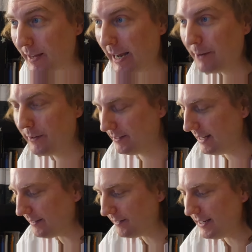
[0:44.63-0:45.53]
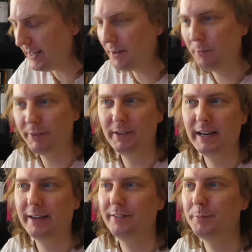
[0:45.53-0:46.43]
Anyways, let's see what the
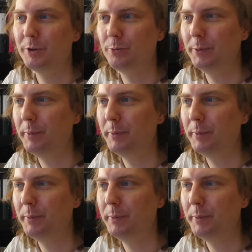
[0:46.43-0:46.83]
next image will